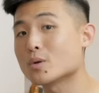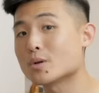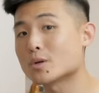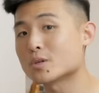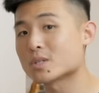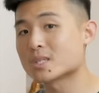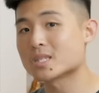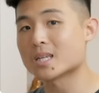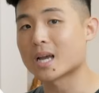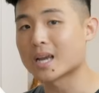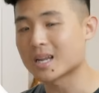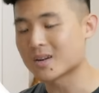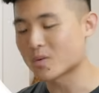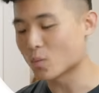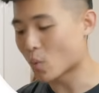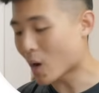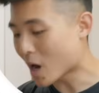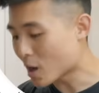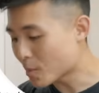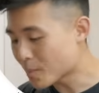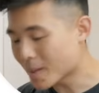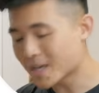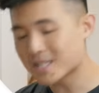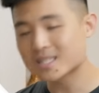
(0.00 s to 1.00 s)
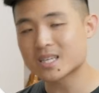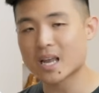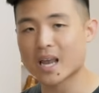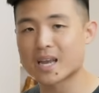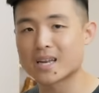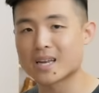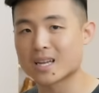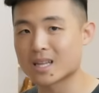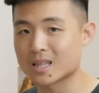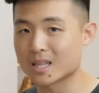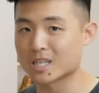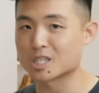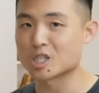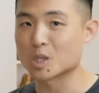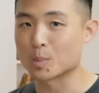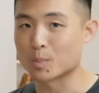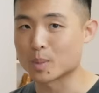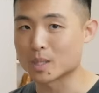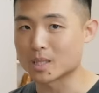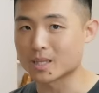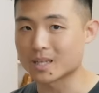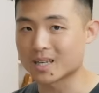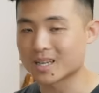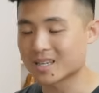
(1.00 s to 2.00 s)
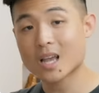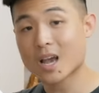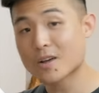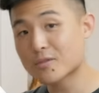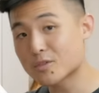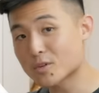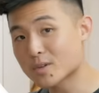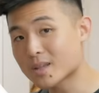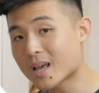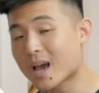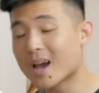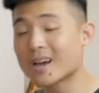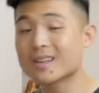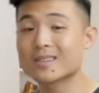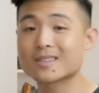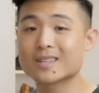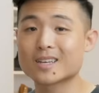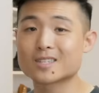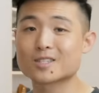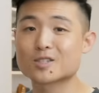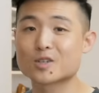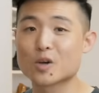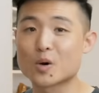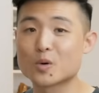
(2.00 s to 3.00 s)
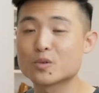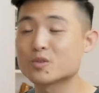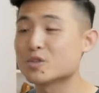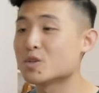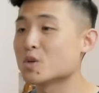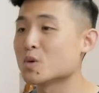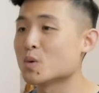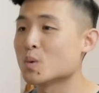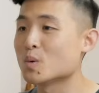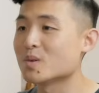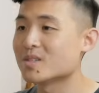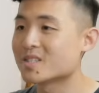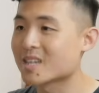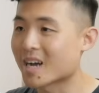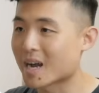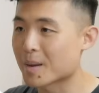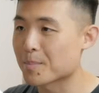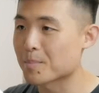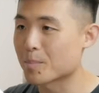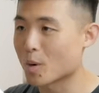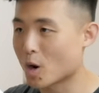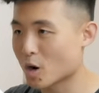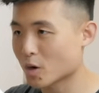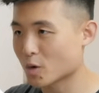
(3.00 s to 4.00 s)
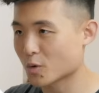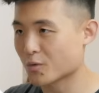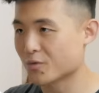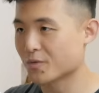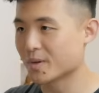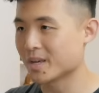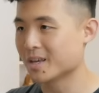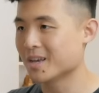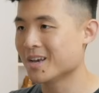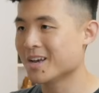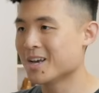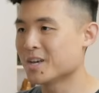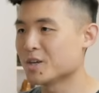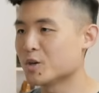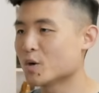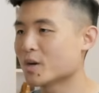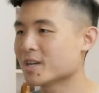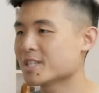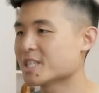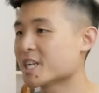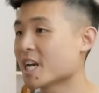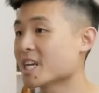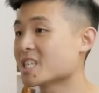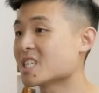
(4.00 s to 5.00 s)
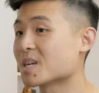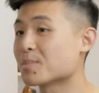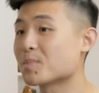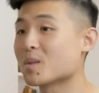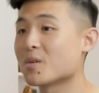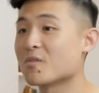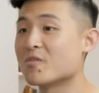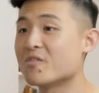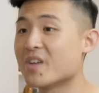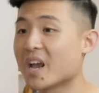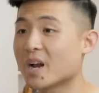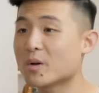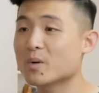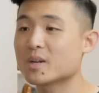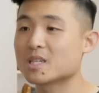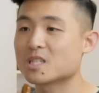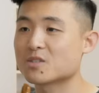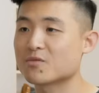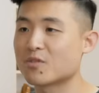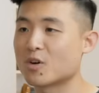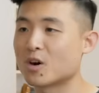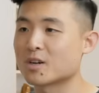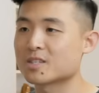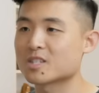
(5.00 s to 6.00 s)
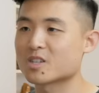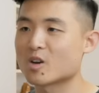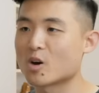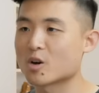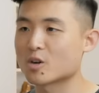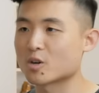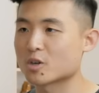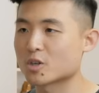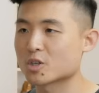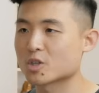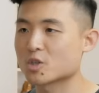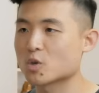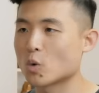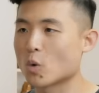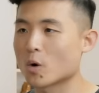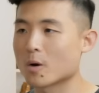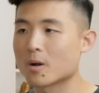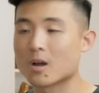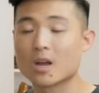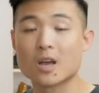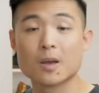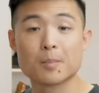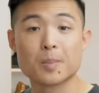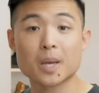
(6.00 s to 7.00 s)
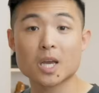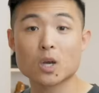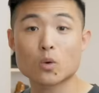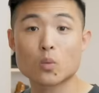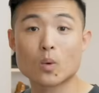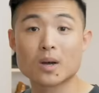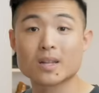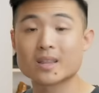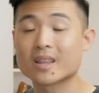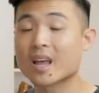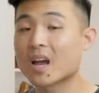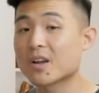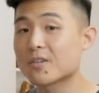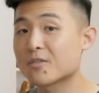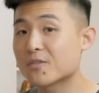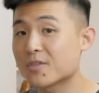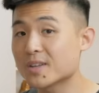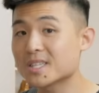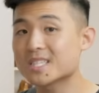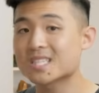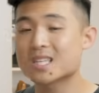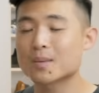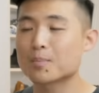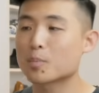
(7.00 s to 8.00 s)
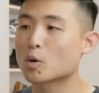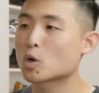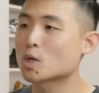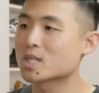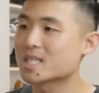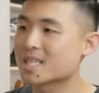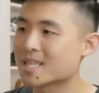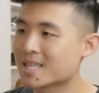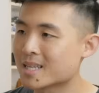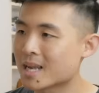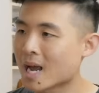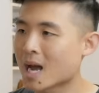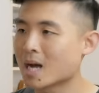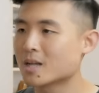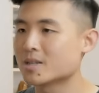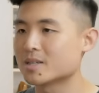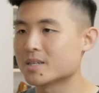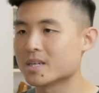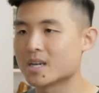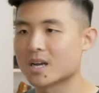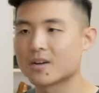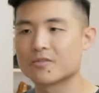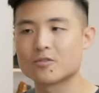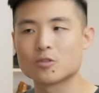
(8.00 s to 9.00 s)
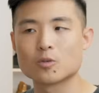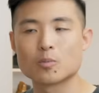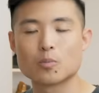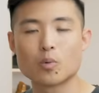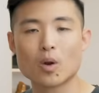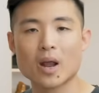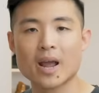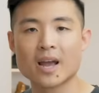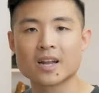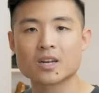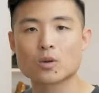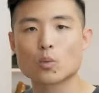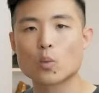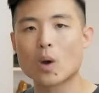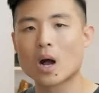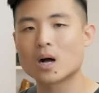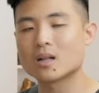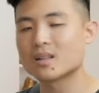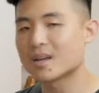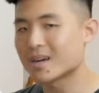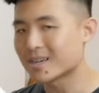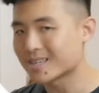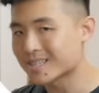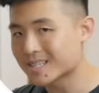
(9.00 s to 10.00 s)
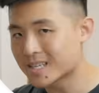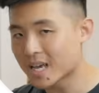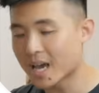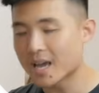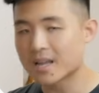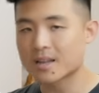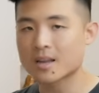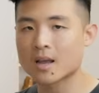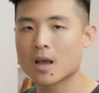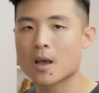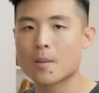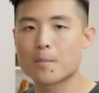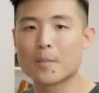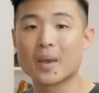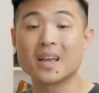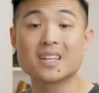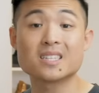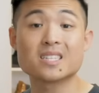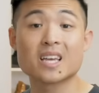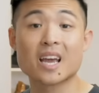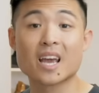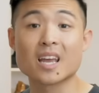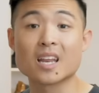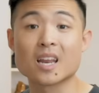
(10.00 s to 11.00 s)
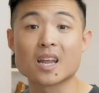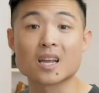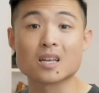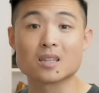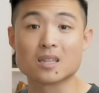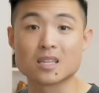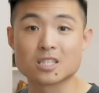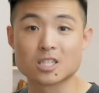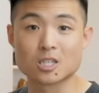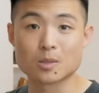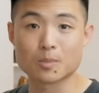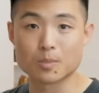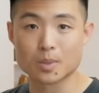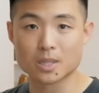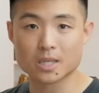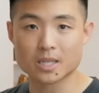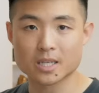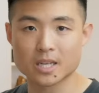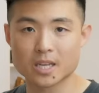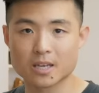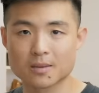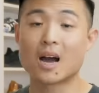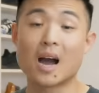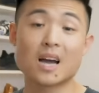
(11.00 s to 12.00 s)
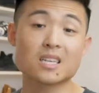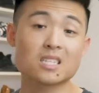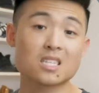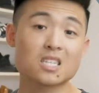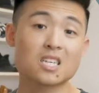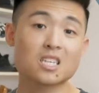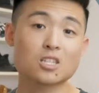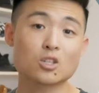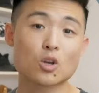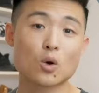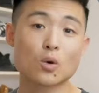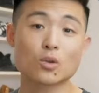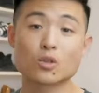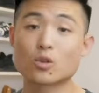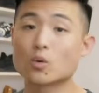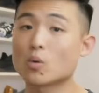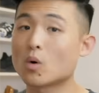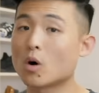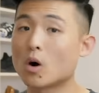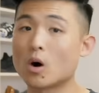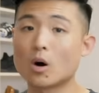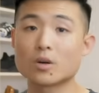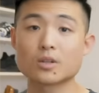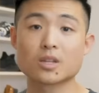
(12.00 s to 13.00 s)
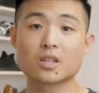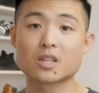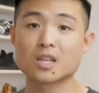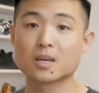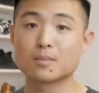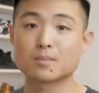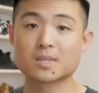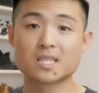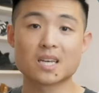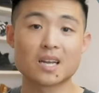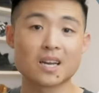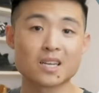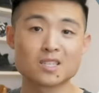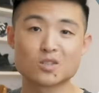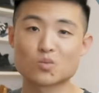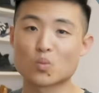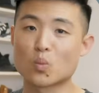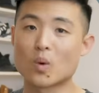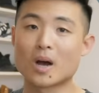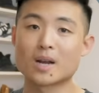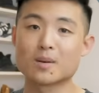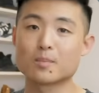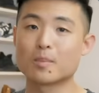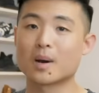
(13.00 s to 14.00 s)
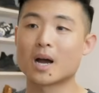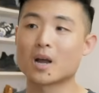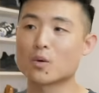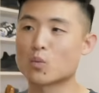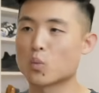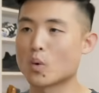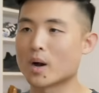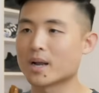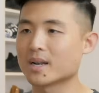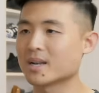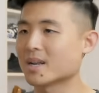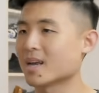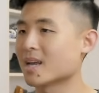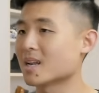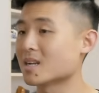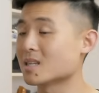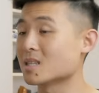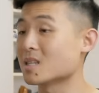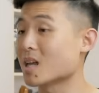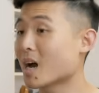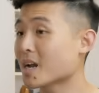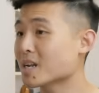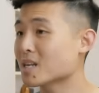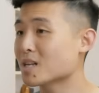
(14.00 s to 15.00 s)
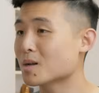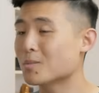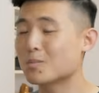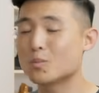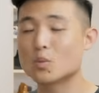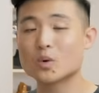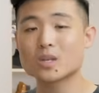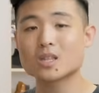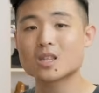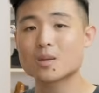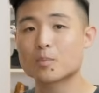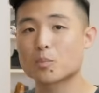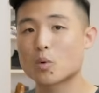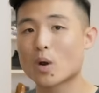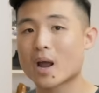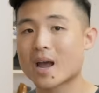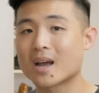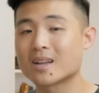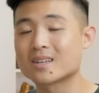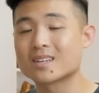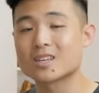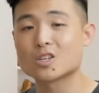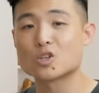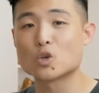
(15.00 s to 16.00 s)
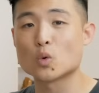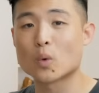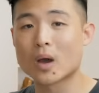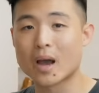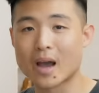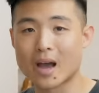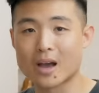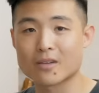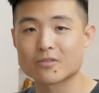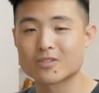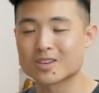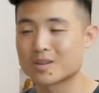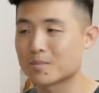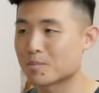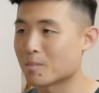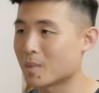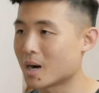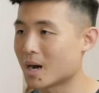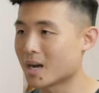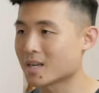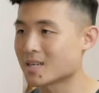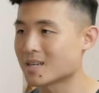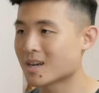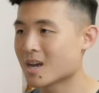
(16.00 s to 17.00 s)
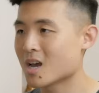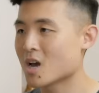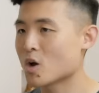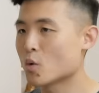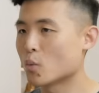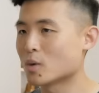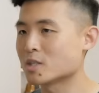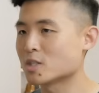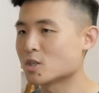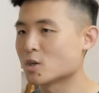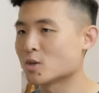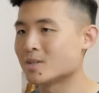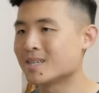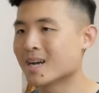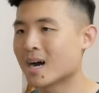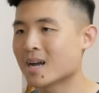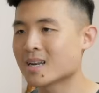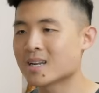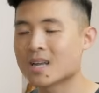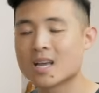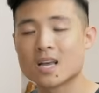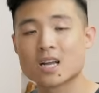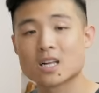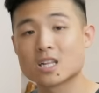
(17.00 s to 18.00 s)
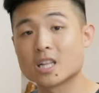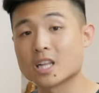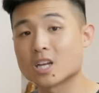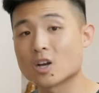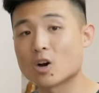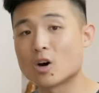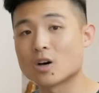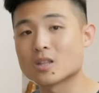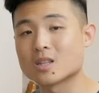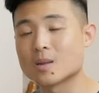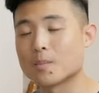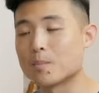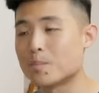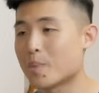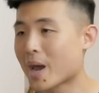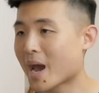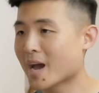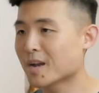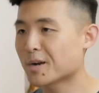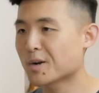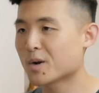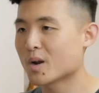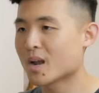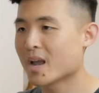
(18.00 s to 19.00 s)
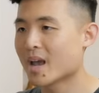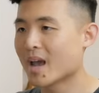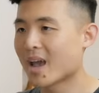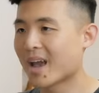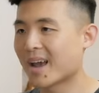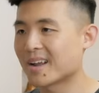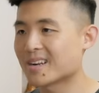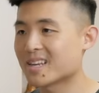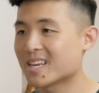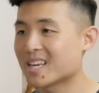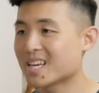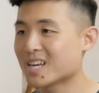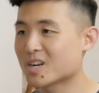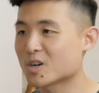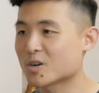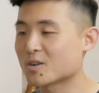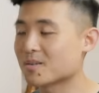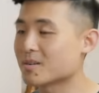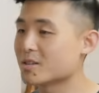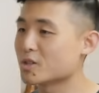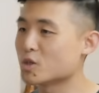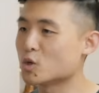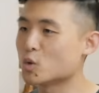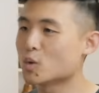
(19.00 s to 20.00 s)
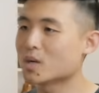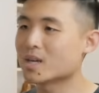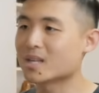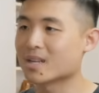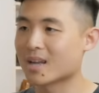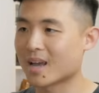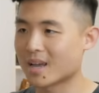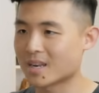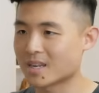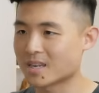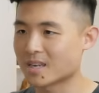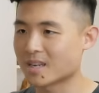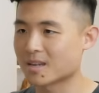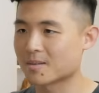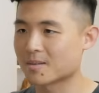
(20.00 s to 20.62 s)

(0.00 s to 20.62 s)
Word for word: your site while maintaining legibility. After that, let's go to typography. You can change up the various fonts on your store. Pick one that fits the personality of your brand while again maintaining legibility. I suggest going through all the theme settings one by one and aligning them with the brand you have in mind. Once you're done, click on the banner and here you can edit